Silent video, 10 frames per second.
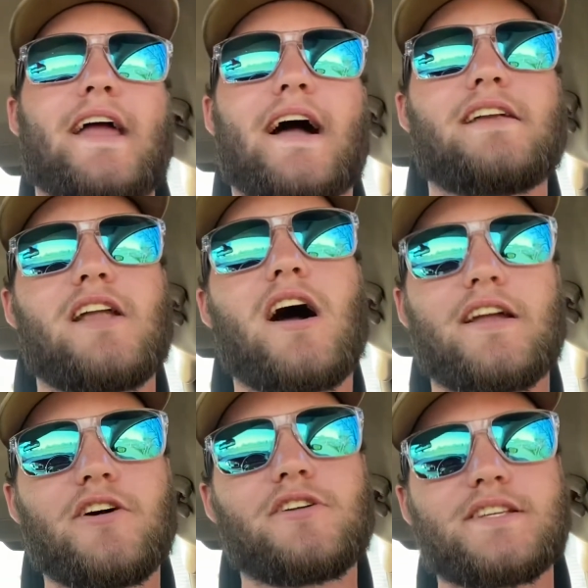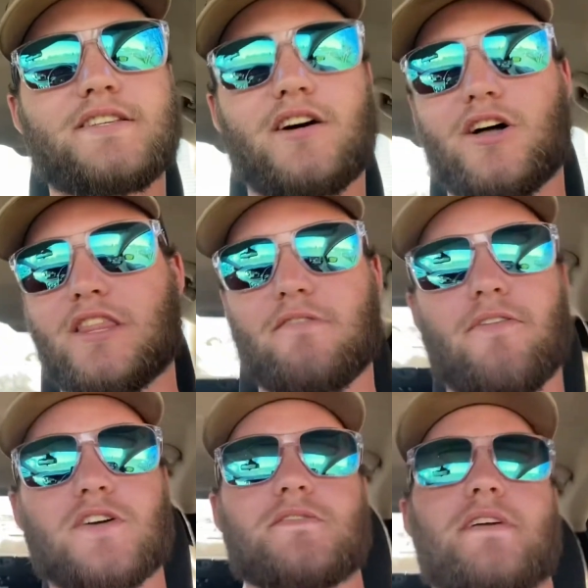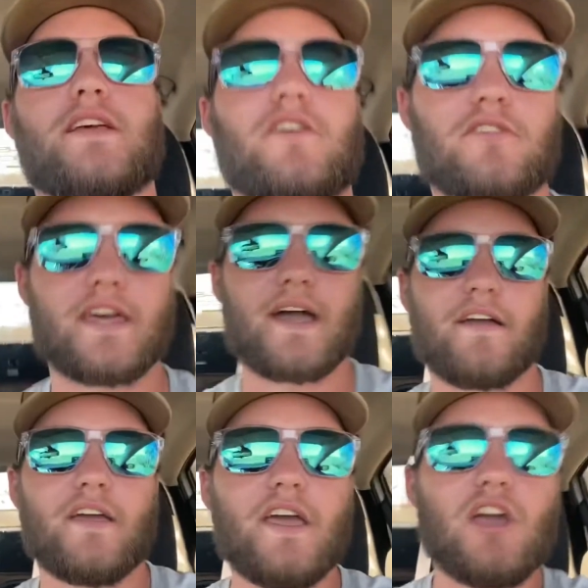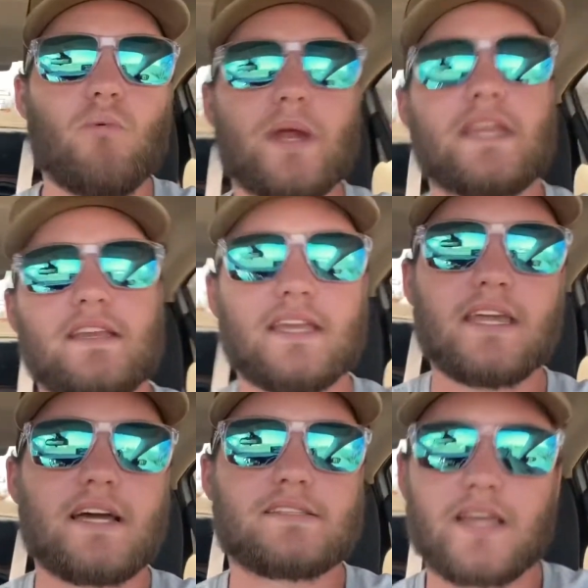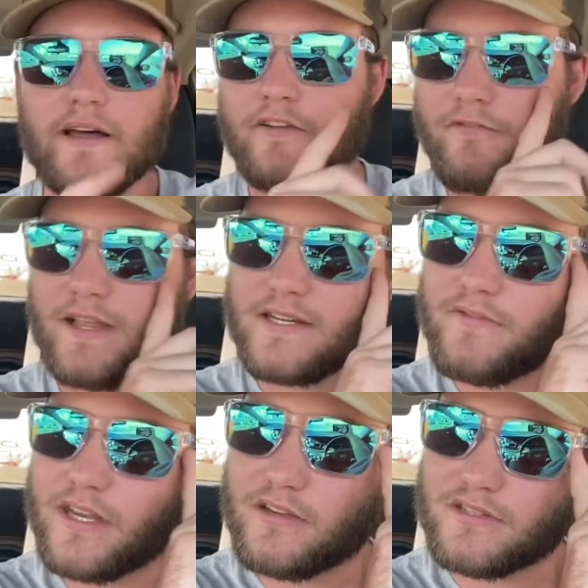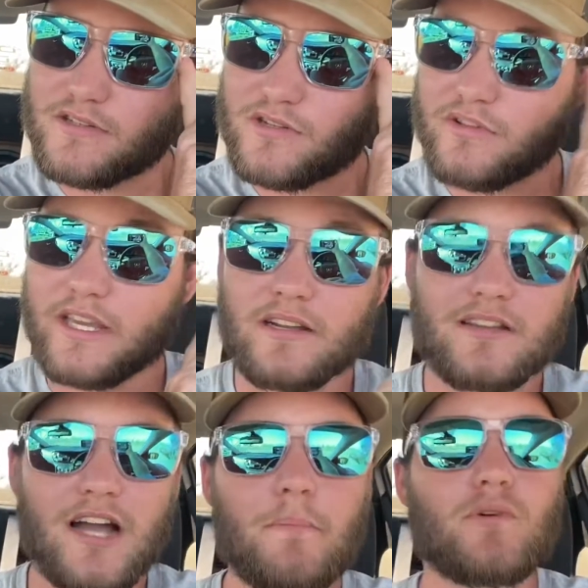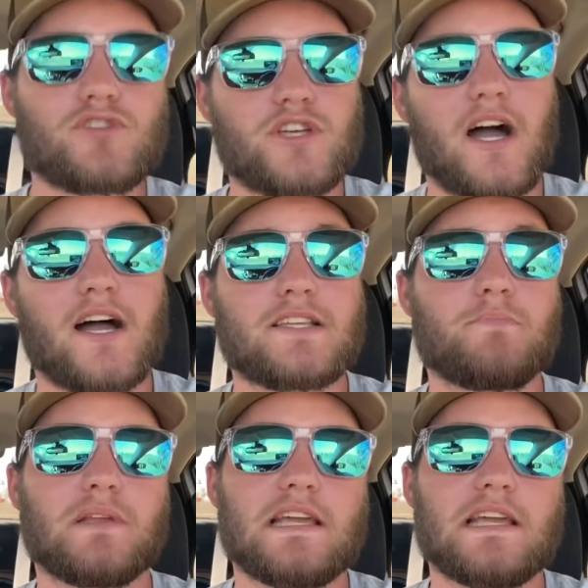I noticed on the first video that We didn't get a ton of flex videos. There's only a couple shots, but that's